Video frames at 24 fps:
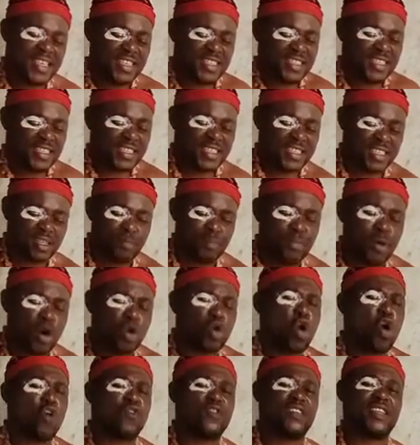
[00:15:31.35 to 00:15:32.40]
is the
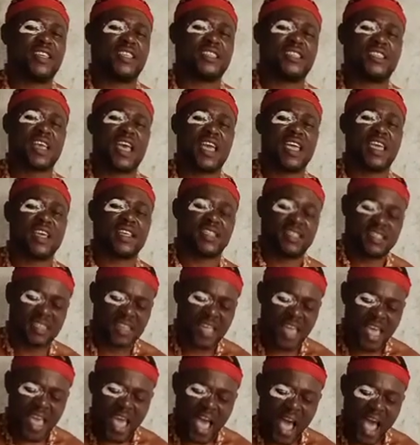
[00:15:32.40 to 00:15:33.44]
symbol of the science,